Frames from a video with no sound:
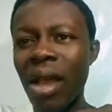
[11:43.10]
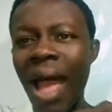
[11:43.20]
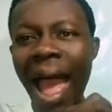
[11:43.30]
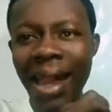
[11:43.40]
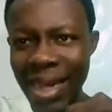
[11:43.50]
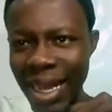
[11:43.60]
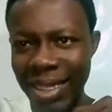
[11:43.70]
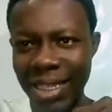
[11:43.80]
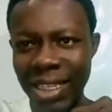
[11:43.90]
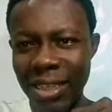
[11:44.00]

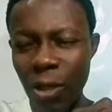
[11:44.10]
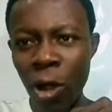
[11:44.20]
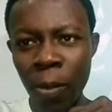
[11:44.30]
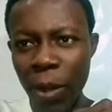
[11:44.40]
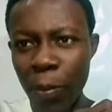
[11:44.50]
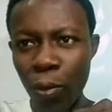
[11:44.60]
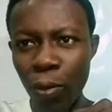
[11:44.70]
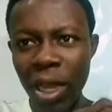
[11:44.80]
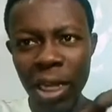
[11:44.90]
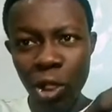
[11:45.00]
hardness on people
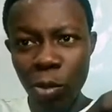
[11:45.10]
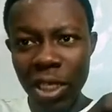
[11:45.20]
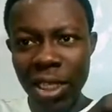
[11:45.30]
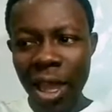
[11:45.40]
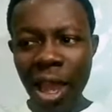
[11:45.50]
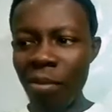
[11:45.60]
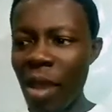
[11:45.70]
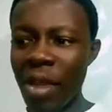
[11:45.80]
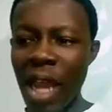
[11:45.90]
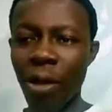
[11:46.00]
a little bit.
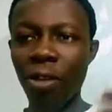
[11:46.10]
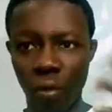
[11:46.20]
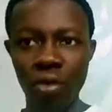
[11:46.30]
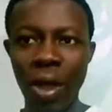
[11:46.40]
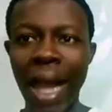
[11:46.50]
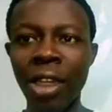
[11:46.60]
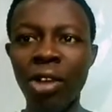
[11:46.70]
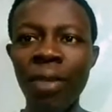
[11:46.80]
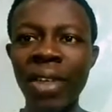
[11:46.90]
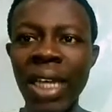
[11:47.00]
Maybe they look at the
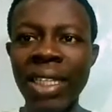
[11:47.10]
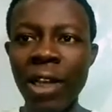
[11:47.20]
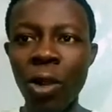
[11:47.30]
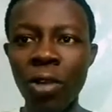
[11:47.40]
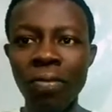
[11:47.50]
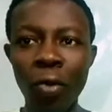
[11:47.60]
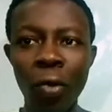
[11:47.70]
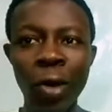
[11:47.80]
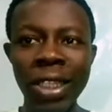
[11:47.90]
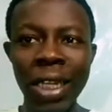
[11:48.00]
COVID-19 loan.
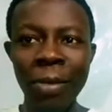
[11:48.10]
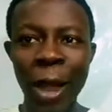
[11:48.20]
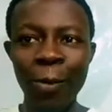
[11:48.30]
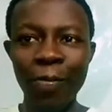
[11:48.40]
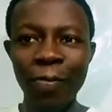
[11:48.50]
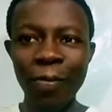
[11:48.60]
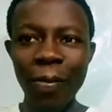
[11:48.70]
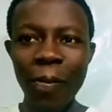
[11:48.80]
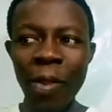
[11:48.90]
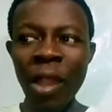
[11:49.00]
What's the name now?
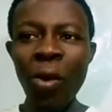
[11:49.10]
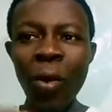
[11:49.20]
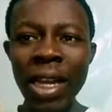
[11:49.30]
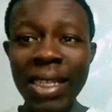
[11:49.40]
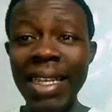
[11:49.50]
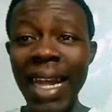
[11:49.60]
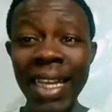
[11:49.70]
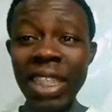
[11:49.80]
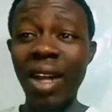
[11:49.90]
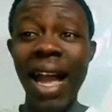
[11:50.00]
When they see that
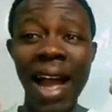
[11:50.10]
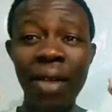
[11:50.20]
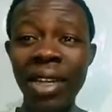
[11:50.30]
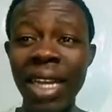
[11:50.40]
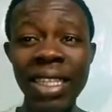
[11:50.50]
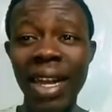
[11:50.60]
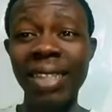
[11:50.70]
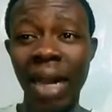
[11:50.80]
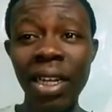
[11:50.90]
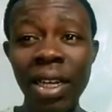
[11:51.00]

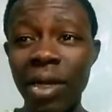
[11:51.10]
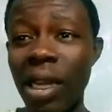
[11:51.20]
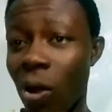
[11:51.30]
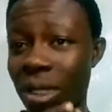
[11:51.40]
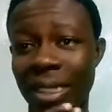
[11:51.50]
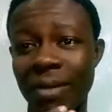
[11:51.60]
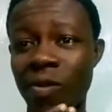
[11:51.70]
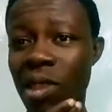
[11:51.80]
Nigerians are really, really hurting,